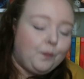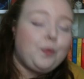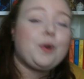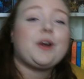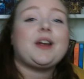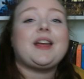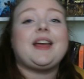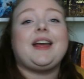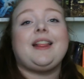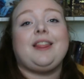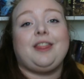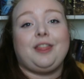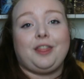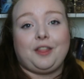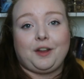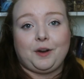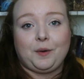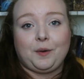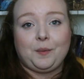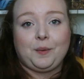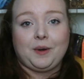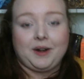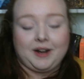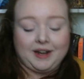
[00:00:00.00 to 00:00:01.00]
We're getting
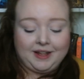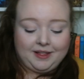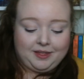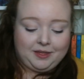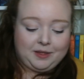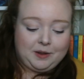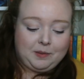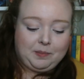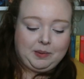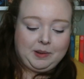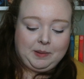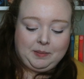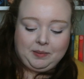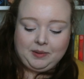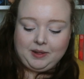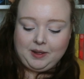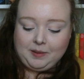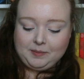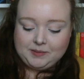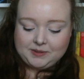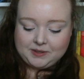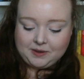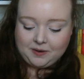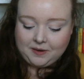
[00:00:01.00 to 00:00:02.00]
there, people,
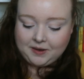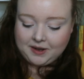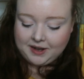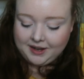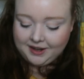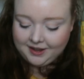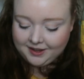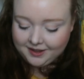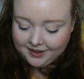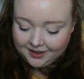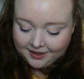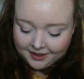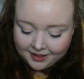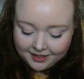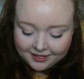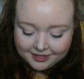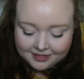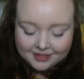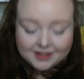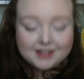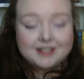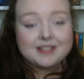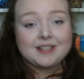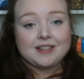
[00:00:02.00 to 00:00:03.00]
I'm sorry.
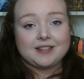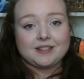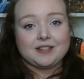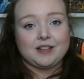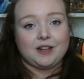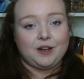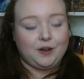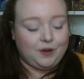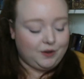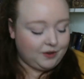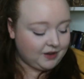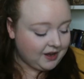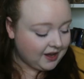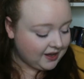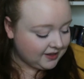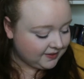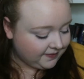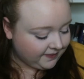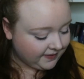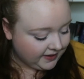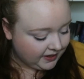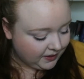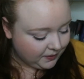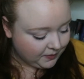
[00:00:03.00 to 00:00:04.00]
This is a long ass
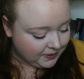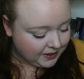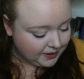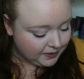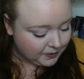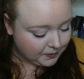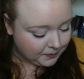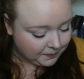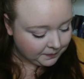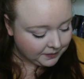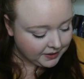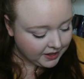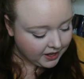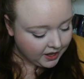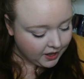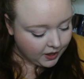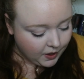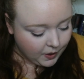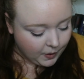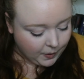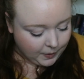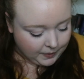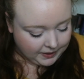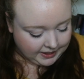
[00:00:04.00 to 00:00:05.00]
video, I know.
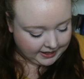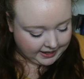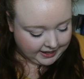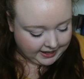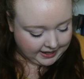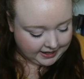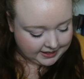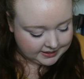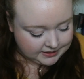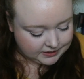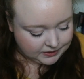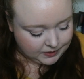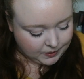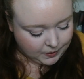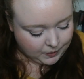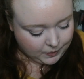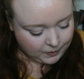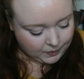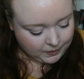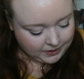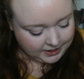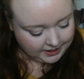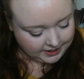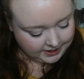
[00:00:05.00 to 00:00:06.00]
Okay,
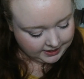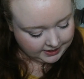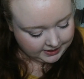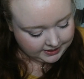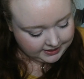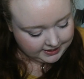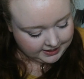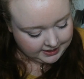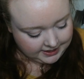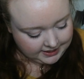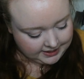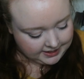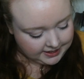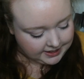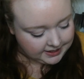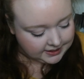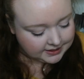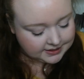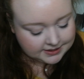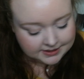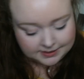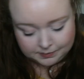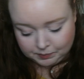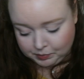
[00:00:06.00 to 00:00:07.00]
so the
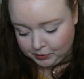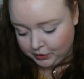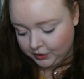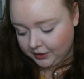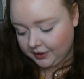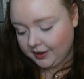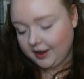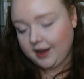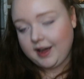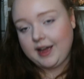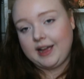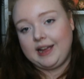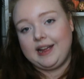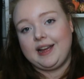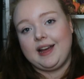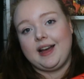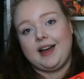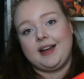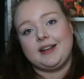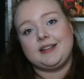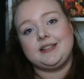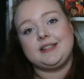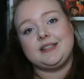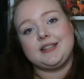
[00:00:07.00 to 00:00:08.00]
next book I
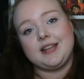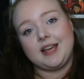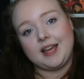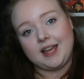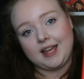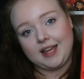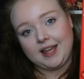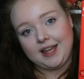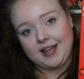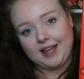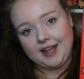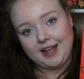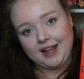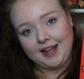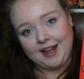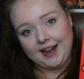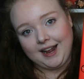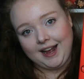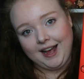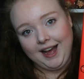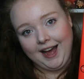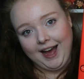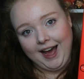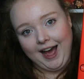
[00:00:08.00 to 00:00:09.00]
got,
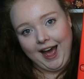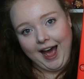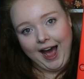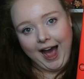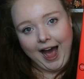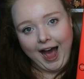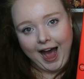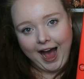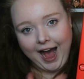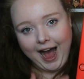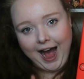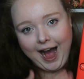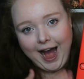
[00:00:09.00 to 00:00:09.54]
I